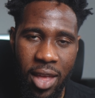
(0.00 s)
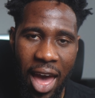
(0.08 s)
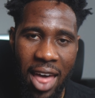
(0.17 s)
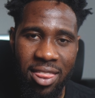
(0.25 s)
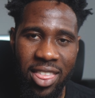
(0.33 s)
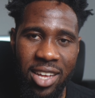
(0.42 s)

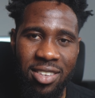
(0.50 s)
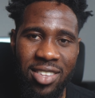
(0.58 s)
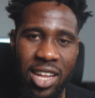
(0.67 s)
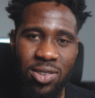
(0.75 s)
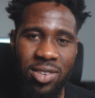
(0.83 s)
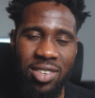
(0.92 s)
And then
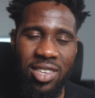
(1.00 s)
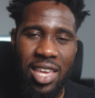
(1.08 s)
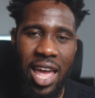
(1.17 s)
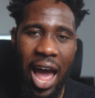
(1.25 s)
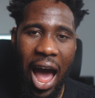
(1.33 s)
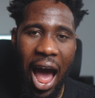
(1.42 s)
start to
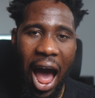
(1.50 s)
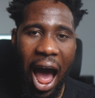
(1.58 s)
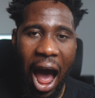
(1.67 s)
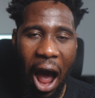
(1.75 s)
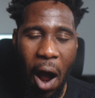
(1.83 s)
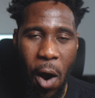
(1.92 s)
see
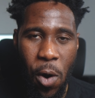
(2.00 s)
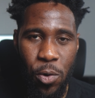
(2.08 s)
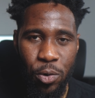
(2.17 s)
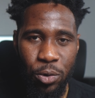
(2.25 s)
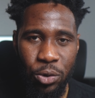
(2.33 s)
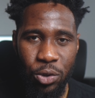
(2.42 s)

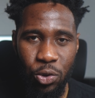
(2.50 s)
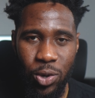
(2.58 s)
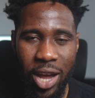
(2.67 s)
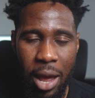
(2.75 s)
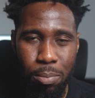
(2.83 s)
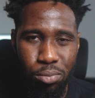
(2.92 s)
how you
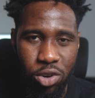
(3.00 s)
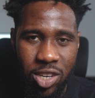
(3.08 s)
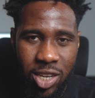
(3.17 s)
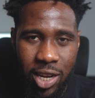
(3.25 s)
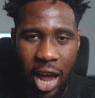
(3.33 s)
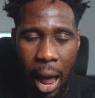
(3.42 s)
can bridge
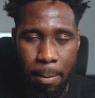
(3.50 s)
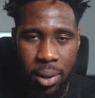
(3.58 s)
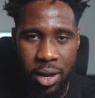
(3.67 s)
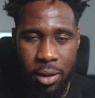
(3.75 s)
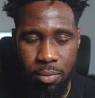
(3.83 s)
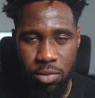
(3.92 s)
the gap
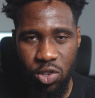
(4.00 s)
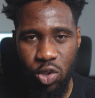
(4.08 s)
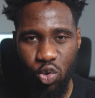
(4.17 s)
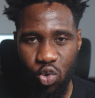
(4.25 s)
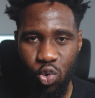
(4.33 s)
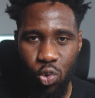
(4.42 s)

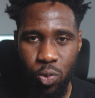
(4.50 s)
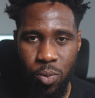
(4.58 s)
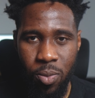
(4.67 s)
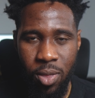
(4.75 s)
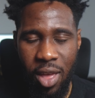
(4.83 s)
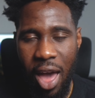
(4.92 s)
between you
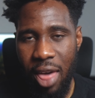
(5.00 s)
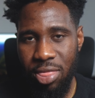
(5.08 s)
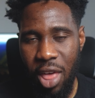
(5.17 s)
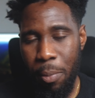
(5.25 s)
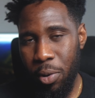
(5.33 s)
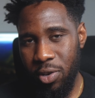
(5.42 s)

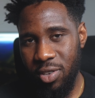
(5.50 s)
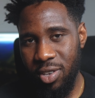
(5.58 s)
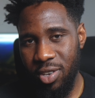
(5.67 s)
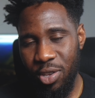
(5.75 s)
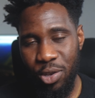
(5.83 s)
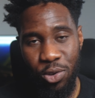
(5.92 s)
and that
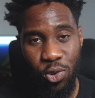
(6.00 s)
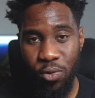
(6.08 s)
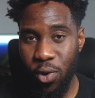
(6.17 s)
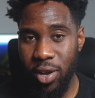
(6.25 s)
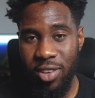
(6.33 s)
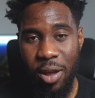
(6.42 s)
person. So,
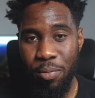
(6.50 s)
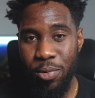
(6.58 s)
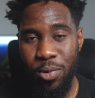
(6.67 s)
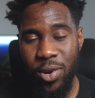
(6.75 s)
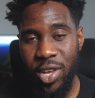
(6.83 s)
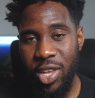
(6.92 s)
for
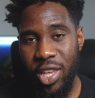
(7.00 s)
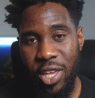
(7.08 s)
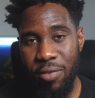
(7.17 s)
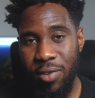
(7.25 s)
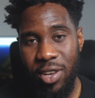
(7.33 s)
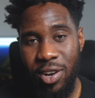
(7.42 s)
example,
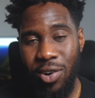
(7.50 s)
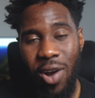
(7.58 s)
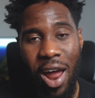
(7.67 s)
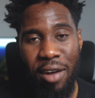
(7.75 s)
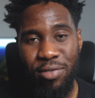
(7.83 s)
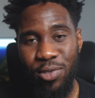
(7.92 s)
if in
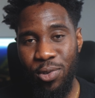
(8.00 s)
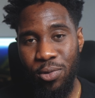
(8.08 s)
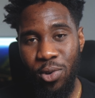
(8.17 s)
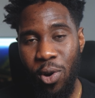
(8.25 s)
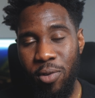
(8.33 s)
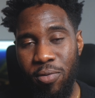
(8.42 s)
crafts you
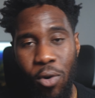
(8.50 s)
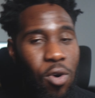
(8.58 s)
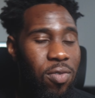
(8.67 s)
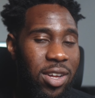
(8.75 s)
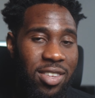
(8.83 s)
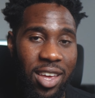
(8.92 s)
scored 4
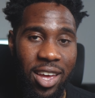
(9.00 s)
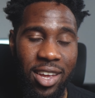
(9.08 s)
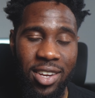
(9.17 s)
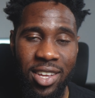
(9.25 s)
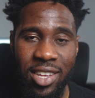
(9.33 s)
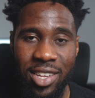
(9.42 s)
over
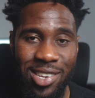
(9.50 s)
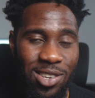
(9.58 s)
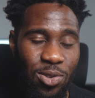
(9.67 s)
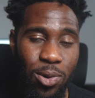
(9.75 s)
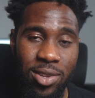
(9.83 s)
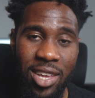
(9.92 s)
10, in
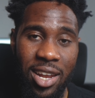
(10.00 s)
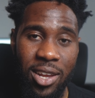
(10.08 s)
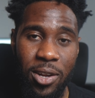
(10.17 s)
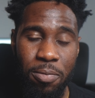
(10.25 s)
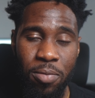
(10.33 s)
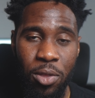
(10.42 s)

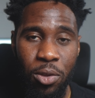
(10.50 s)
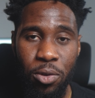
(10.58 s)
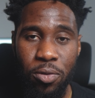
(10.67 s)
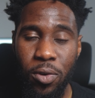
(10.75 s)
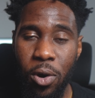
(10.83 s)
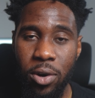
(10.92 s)
storytelling
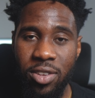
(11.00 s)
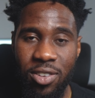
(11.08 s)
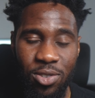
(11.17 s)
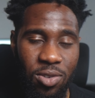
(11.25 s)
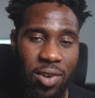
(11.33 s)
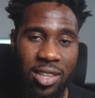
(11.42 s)
you scored
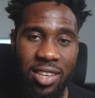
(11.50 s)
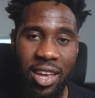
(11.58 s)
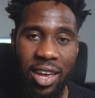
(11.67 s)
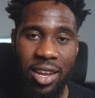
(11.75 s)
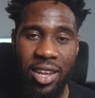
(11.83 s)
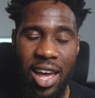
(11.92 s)
6 over
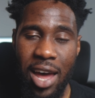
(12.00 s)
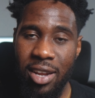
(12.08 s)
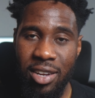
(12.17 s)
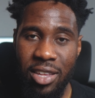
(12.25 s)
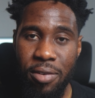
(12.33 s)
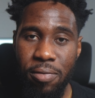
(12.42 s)
10, and
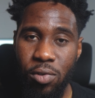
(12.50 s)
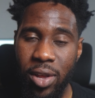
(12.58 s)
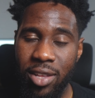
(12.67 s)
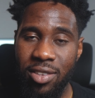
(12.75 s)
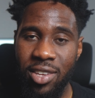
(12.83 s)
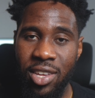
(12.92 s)
in
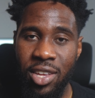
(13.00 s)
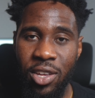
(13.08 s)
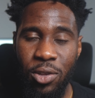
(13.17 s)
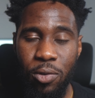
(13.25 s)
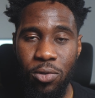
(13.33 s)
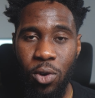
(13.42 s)
influence
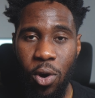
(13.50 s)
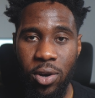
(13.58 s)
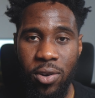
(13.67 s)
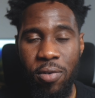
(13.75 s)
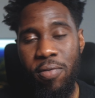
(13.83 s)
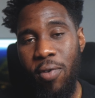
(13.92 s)
you
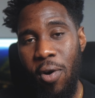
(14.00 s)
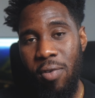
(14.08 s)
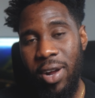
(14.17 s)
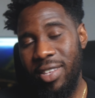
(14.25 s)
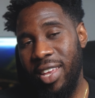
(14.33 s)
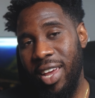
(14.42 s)
scored 4
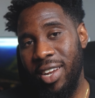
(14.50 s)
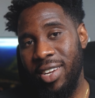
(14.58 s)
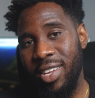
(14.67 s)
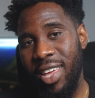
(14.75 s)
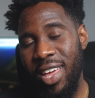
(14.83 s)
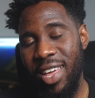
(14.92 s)
over 10,
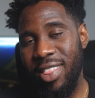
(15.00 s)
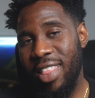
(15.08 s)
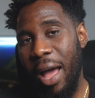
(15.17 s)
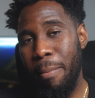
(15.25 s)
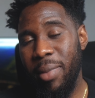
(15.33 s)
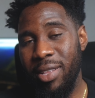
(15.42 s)

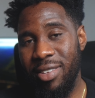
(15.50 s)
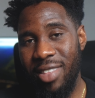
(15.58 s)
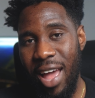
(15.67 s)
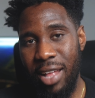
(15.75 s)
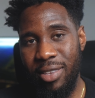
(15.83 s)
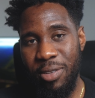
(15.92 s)
that means
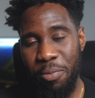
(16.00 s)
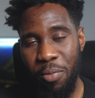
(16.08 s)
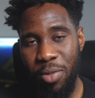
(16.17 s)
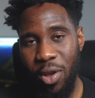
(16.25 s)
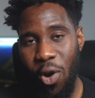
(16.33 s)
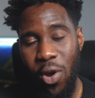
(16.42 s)
that
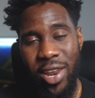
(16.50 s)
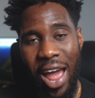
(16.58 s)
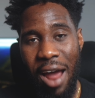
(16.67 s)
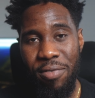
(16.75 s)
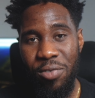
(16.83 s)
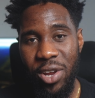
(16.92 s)
on the
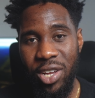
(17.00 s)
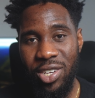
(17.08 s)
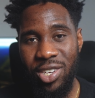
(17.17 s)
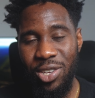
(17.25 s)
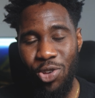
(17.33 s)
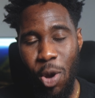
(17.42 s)

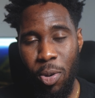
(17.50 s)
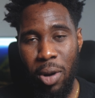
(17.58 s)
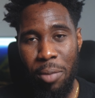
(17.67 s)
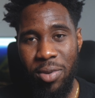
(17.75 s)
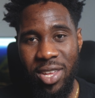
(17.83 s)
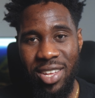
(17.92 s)
average you're
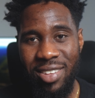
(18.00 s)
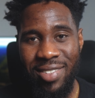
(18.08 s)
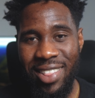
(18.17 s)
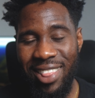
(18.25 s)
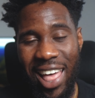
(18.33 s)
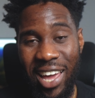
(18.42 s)
probably
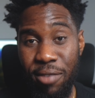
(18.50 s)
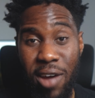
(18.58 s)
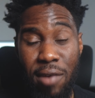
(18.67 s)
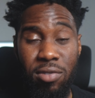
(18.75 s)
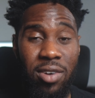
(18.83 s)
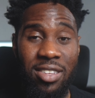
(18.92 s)
like a
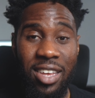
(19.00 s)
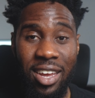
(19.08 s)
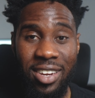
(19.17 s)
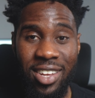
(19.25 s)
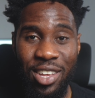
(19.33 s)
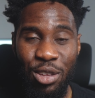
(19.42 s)
5 over 10.